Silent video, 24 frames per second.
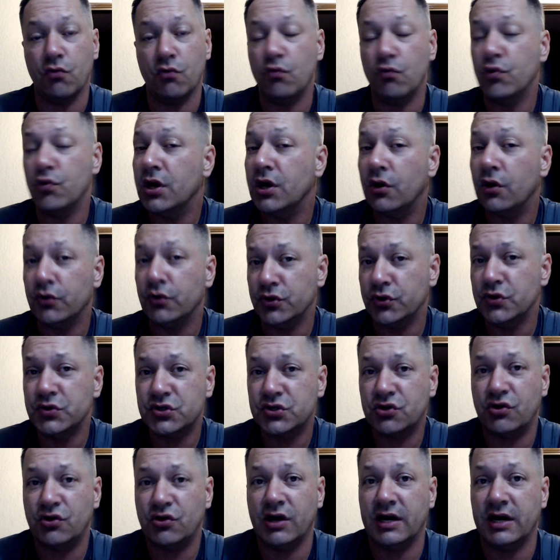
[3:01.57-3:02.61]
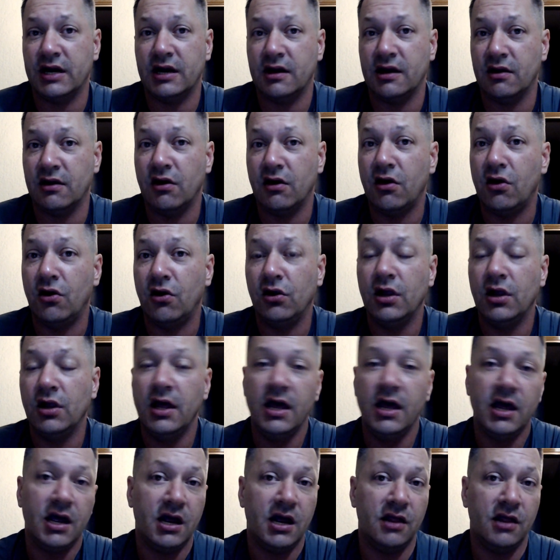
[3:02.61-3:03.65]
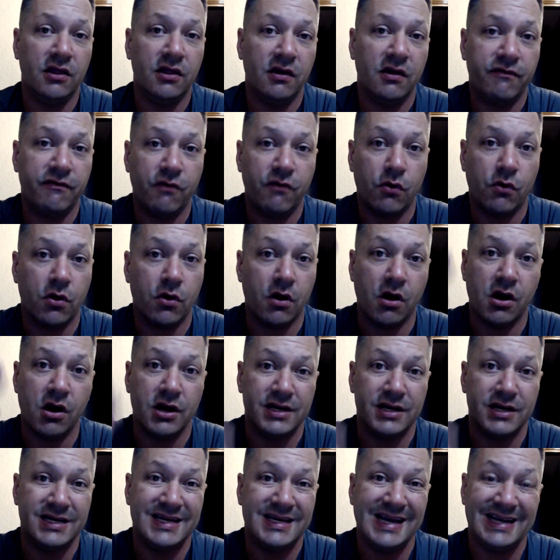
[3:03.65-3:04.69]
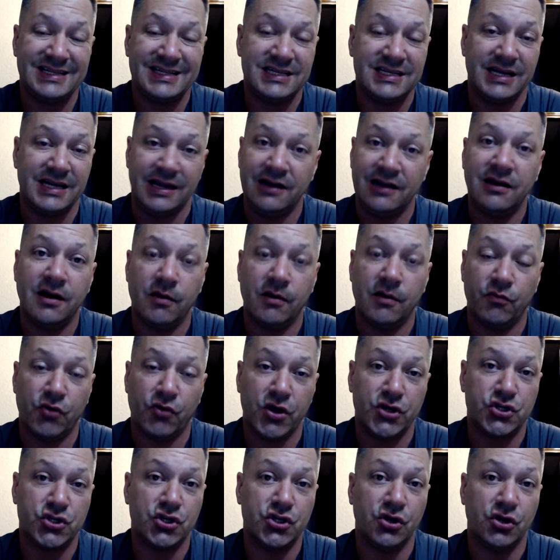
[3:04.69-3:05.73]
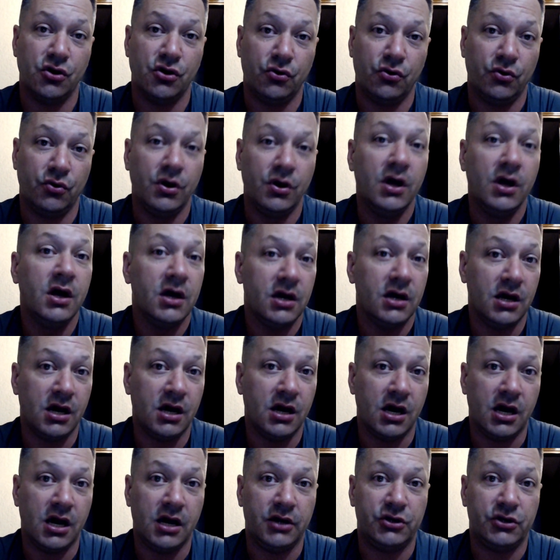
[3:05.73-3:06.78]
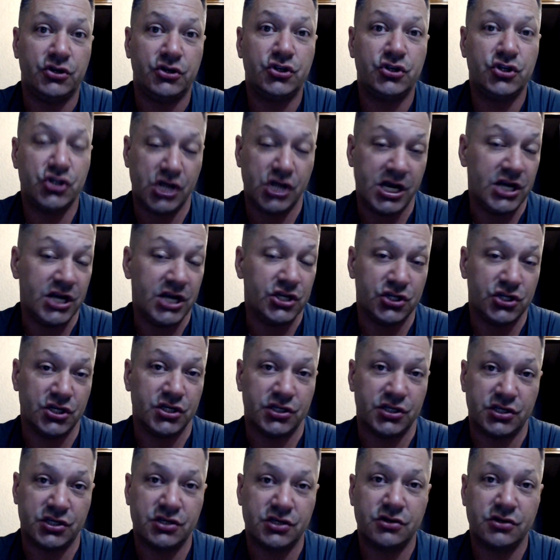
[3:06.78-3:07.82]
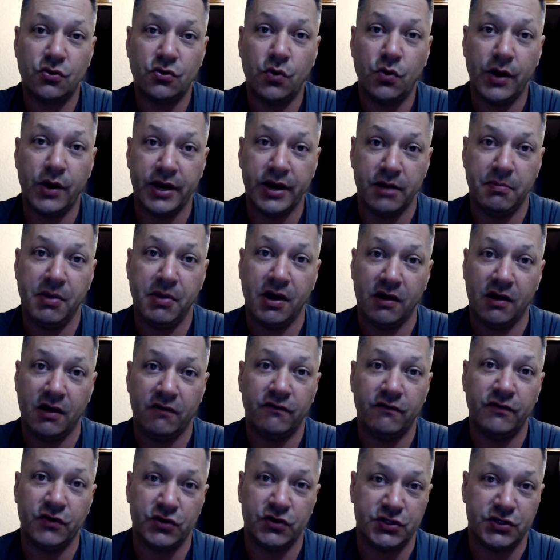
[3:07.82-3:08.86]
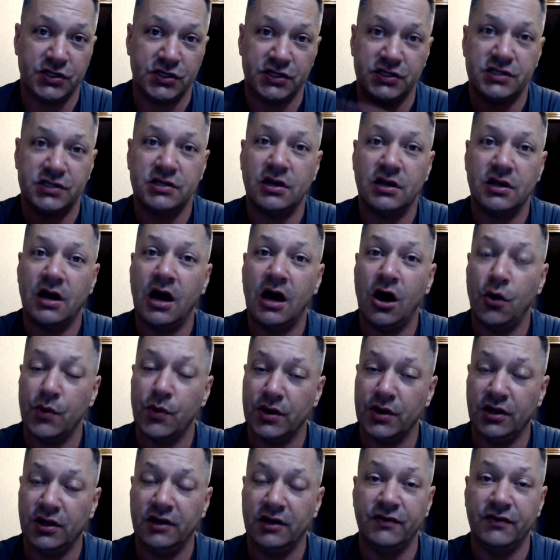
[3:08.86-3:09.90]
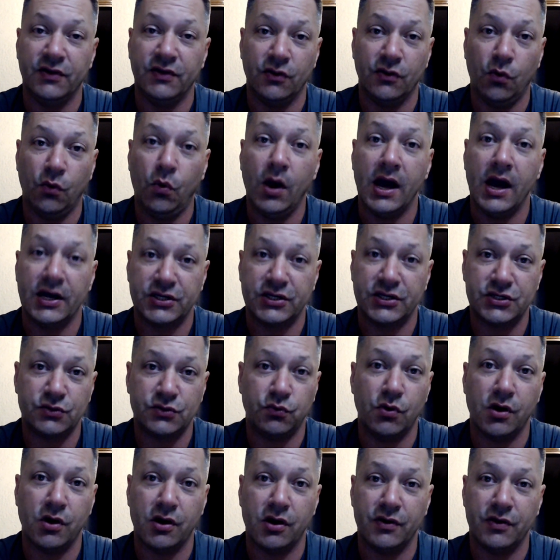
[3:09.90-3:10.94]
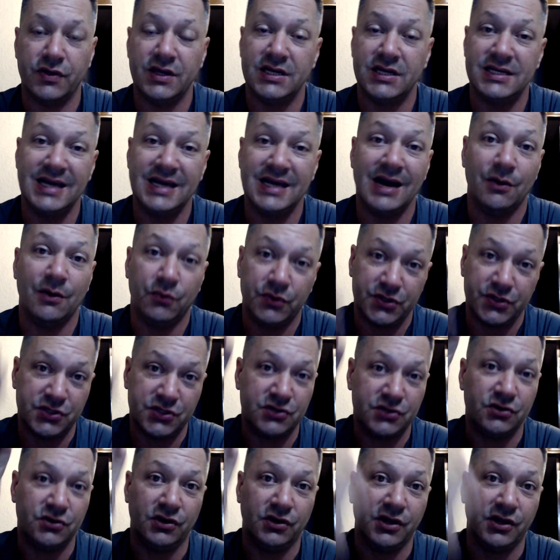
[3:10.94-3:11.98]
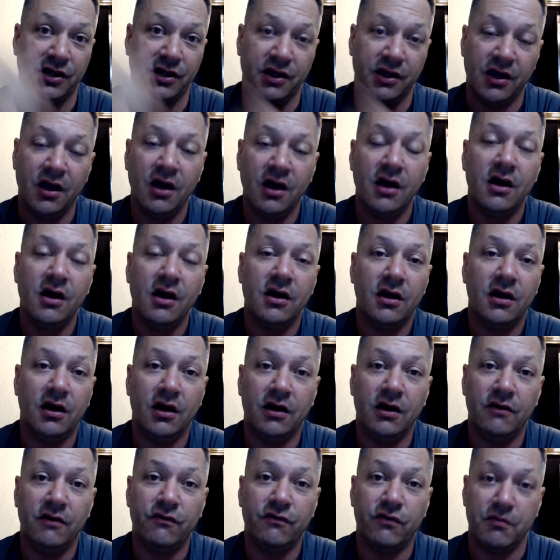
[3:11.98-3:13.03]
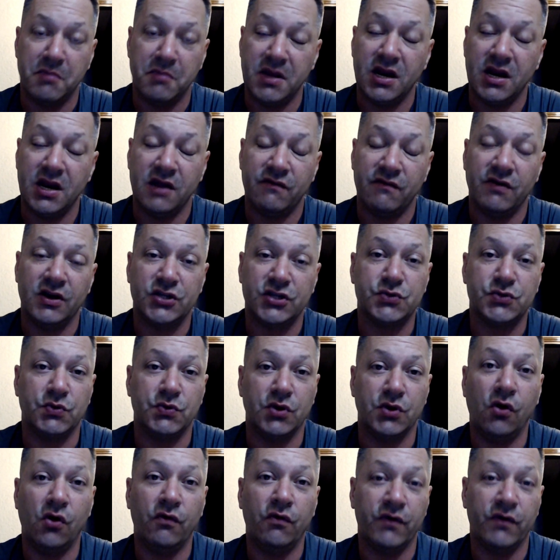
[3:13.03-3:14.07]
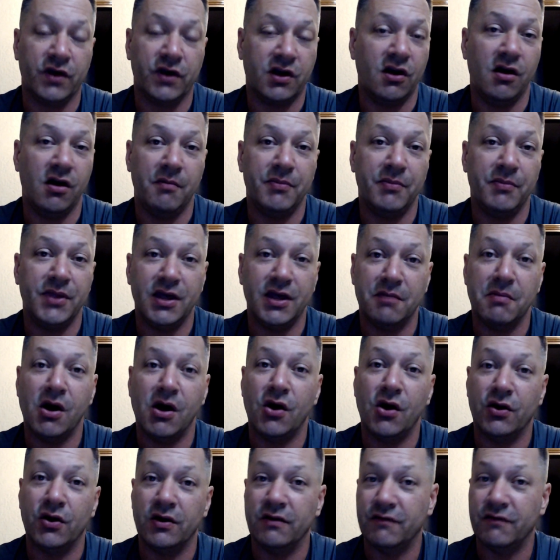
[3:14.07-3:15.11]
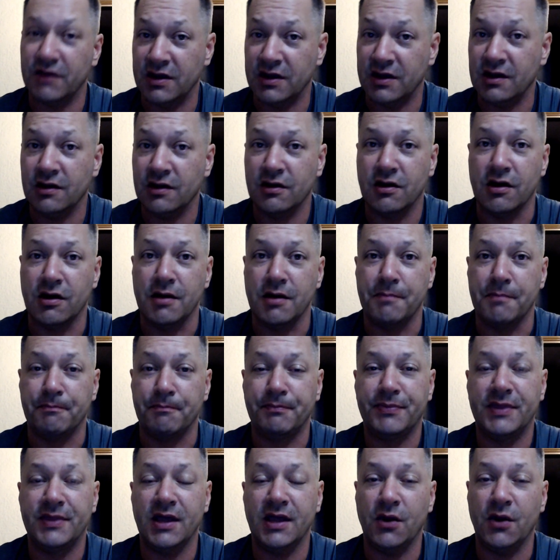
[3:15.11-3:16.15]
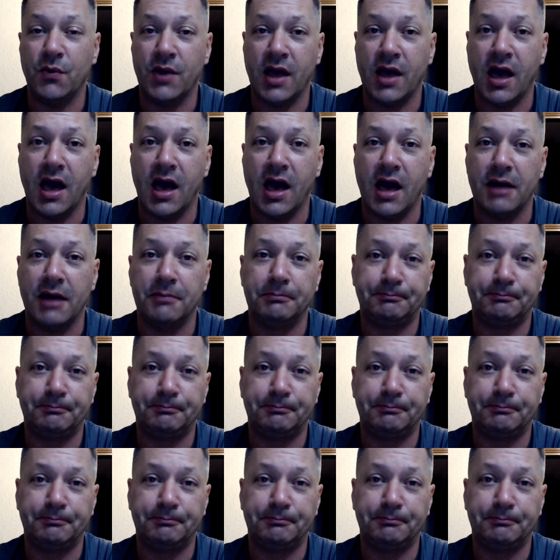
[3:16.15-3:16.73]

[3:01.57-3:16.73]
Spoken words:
we don't use credit at all, and therefore our debt to income ratio changes quite a bit versus how we lived in the West, where the debt was certainly, for many of us, would overcome the amount of income that we had.